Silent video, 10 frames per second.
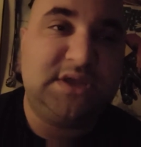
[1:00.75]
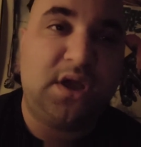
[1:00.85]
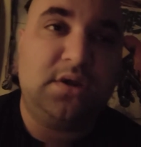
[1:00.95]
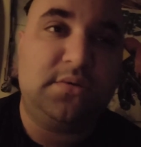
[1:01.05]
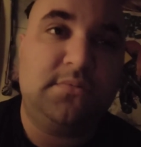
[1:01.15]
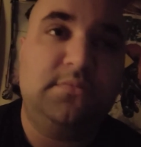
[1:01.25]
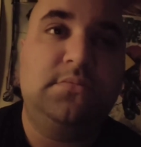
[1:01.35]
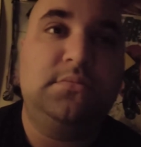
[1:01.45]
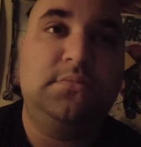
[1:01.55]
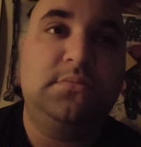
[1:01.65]
start.
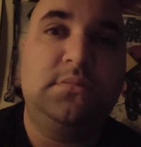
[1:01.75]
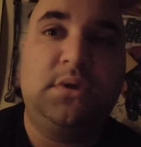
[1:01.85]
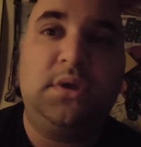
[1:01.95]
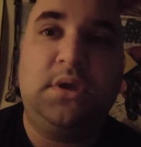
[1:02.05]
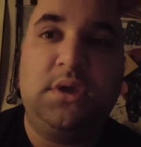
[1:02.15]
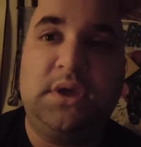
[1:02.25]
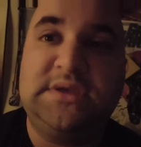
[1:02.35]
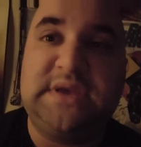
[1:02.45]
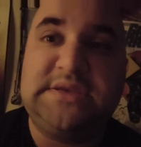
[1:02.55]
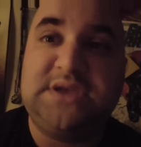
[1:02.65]

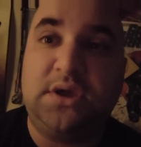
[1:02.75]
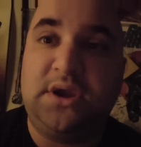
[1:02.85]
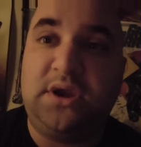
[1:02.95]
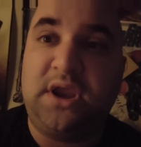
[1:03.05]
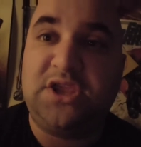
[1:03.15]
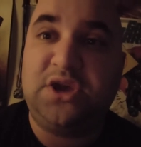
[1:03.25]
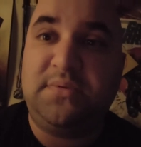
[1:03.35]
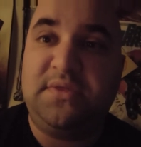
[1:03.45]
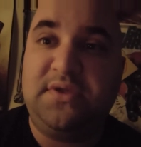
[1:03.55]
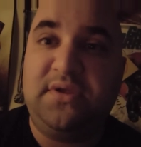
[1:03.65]
Because I started on October